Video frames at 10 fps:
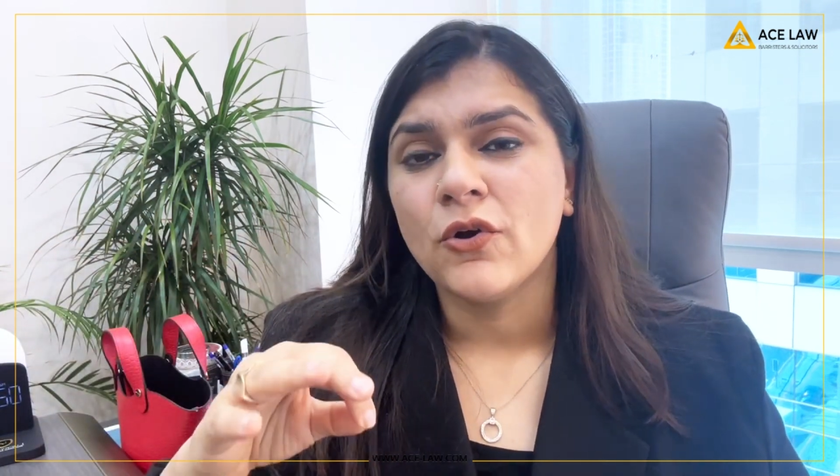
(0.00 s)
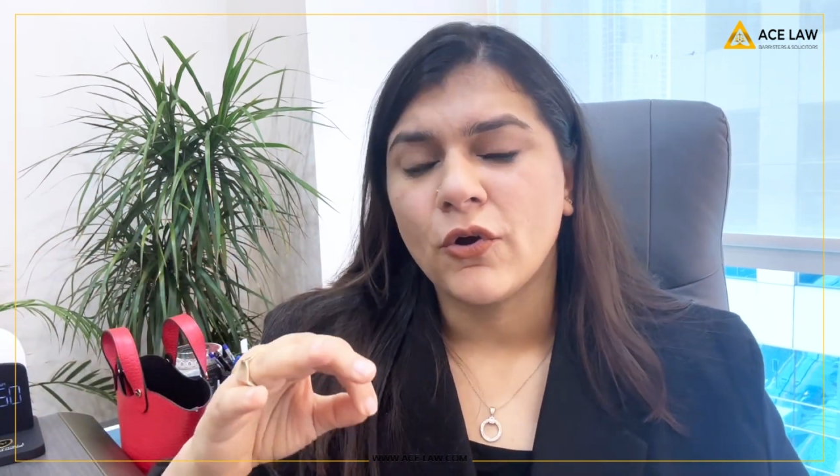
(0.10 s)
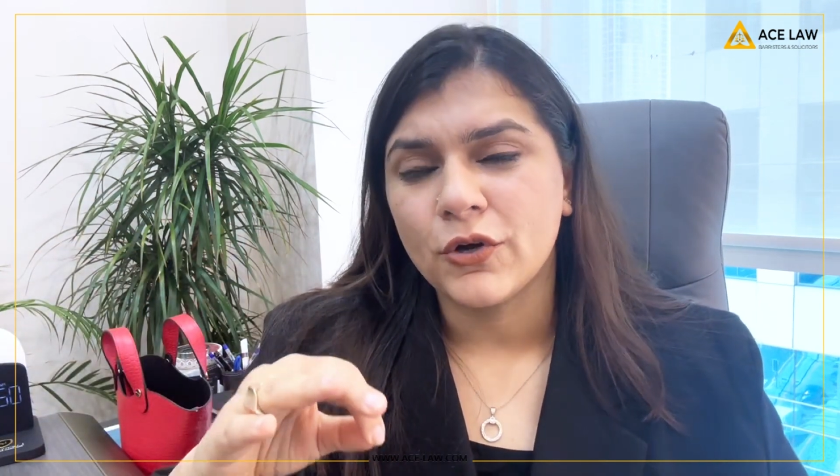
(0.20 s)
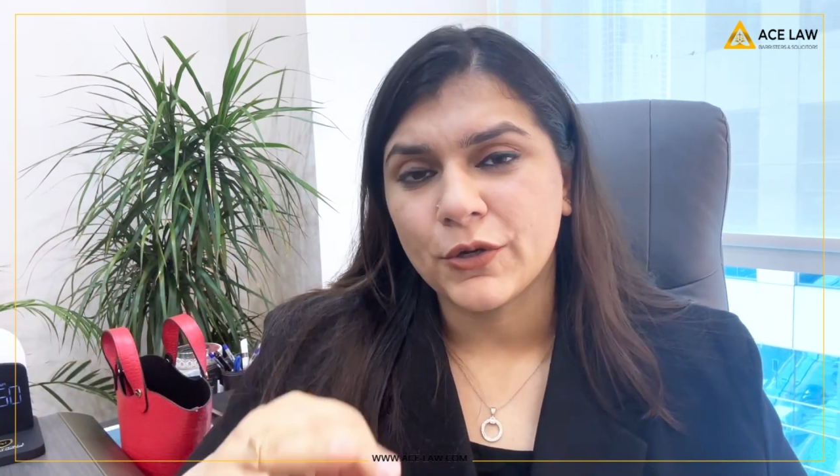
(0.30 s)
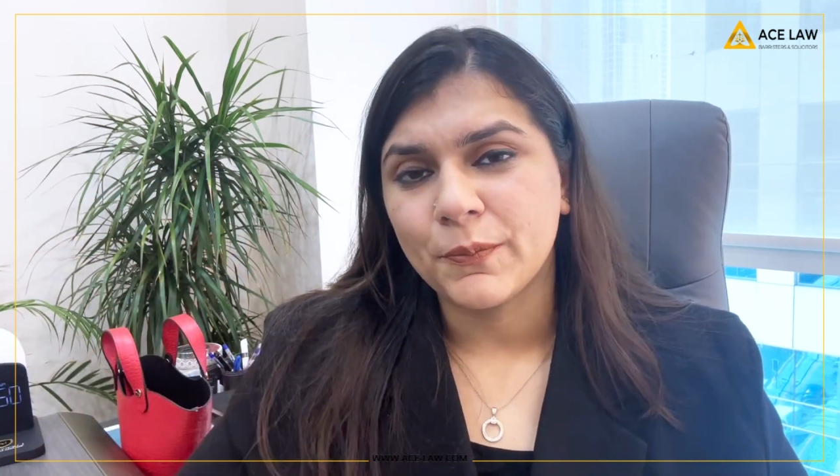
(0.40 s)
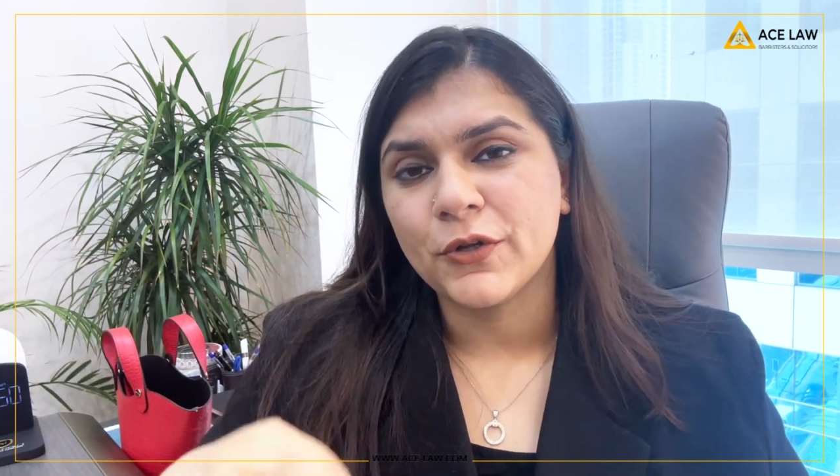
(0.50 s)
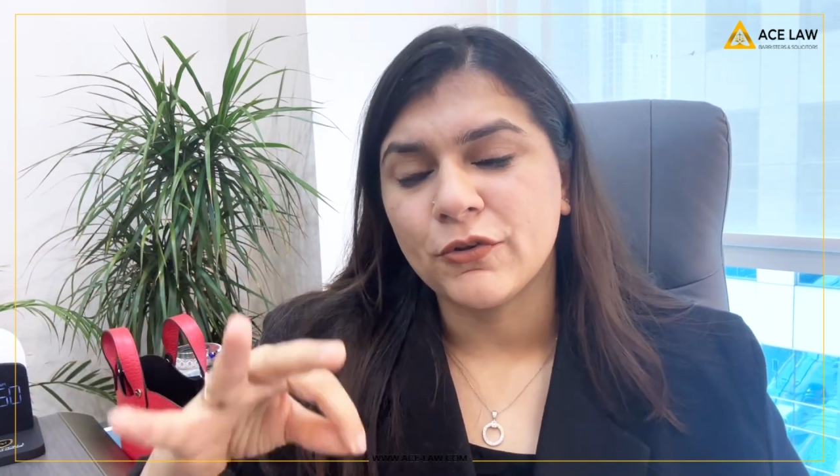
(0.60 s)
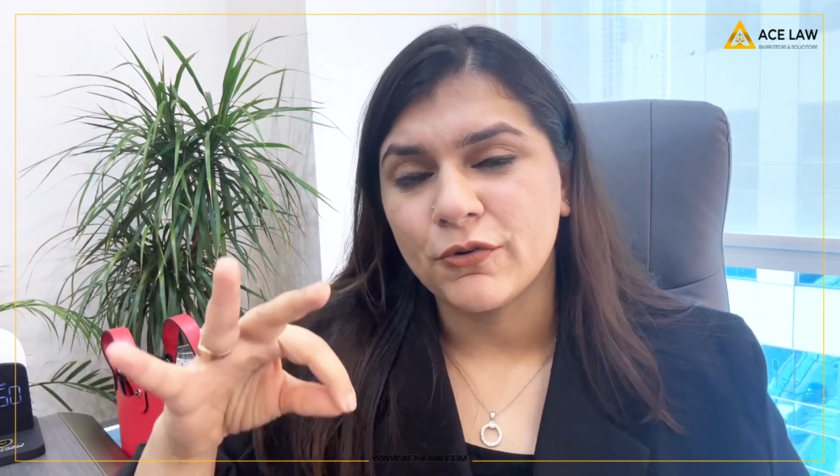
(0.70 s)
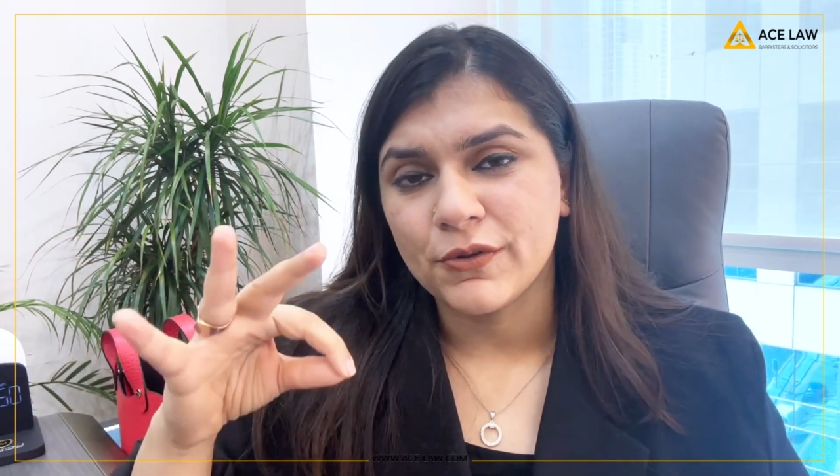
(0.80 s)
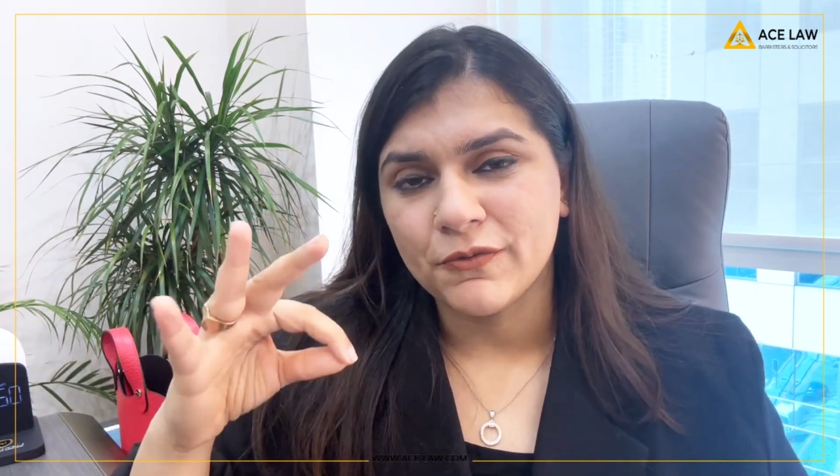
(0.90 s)

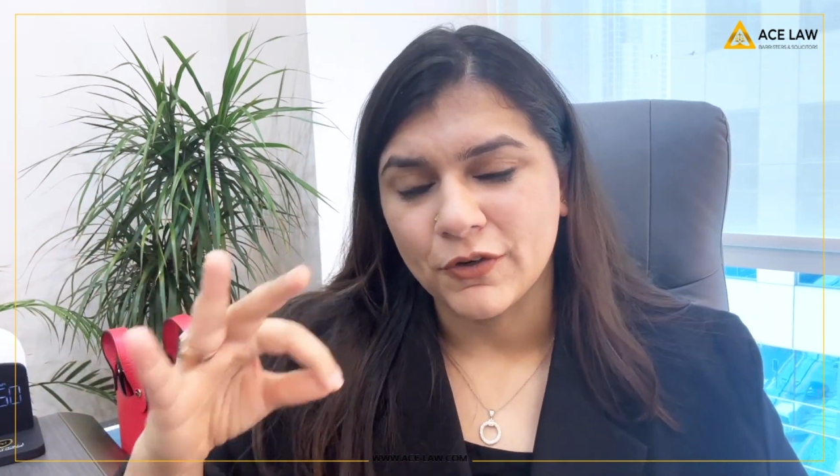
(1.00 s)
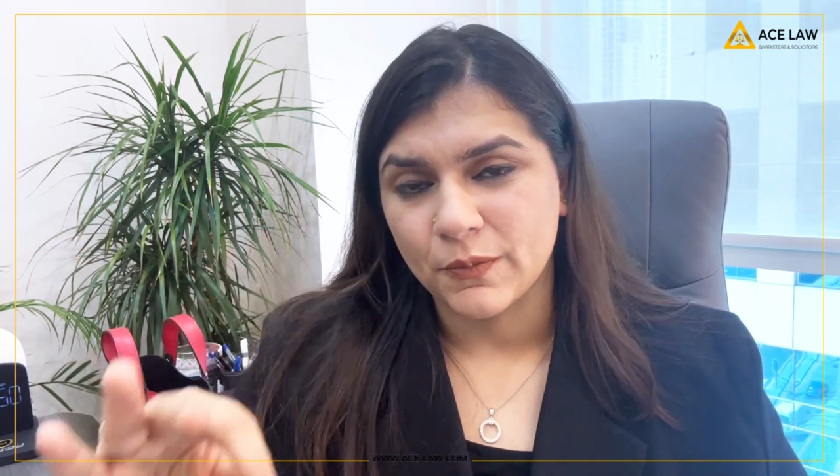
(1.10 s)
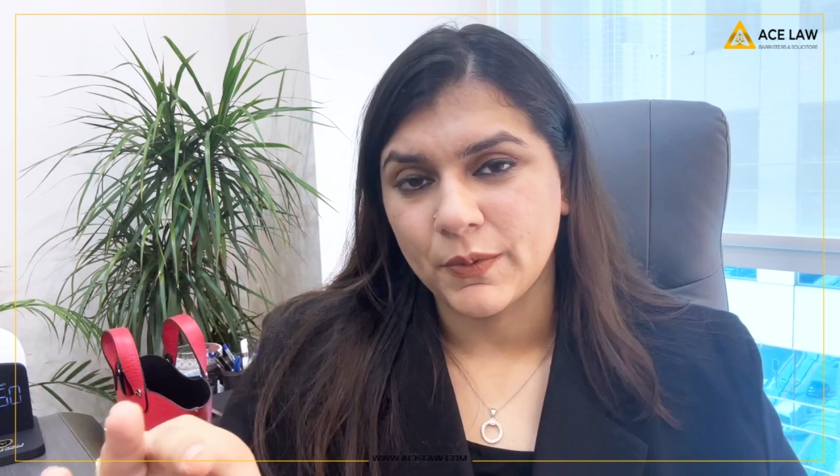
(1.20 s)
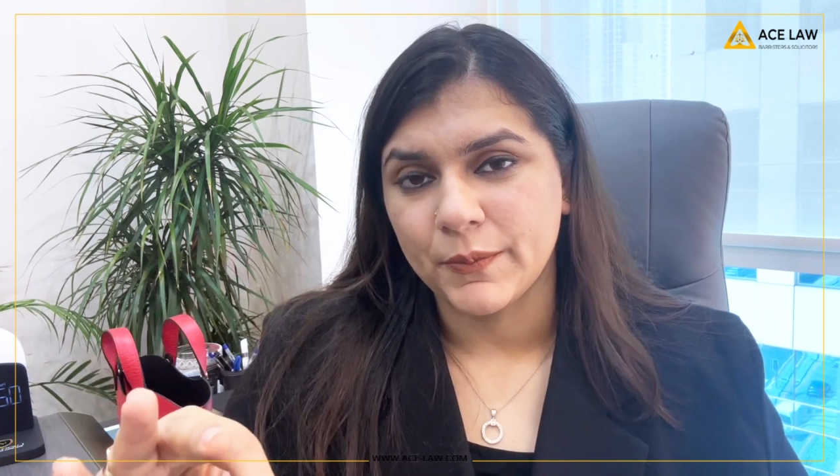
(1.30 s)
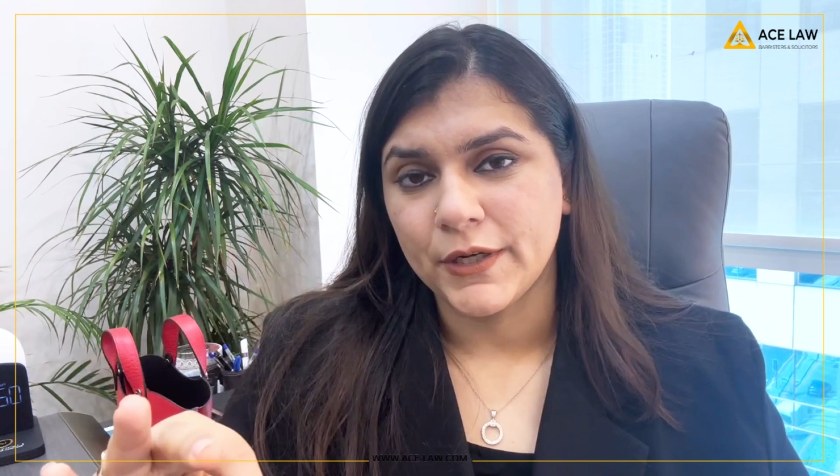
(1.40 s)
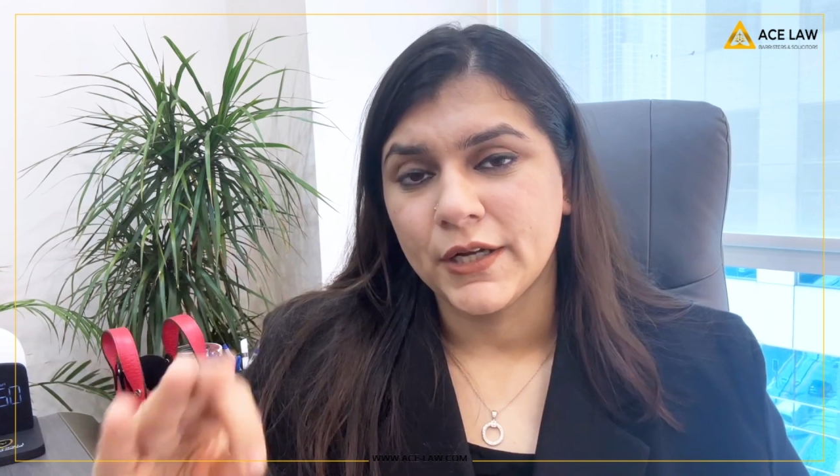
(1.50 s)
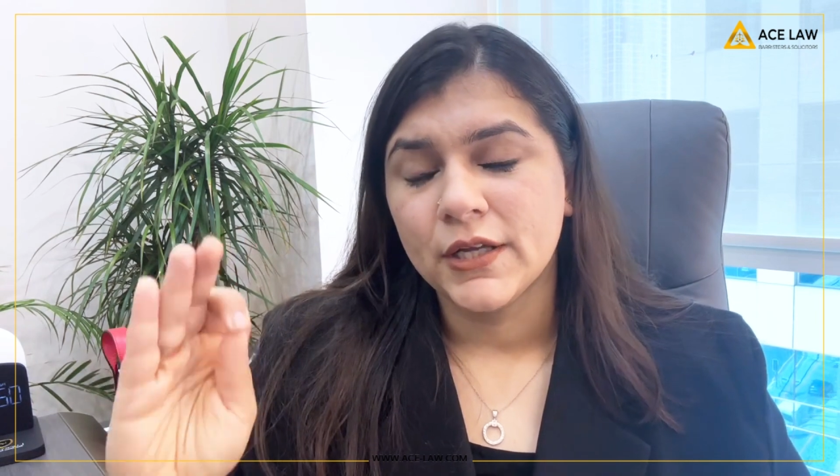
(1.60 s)
entrepreneurial work permit.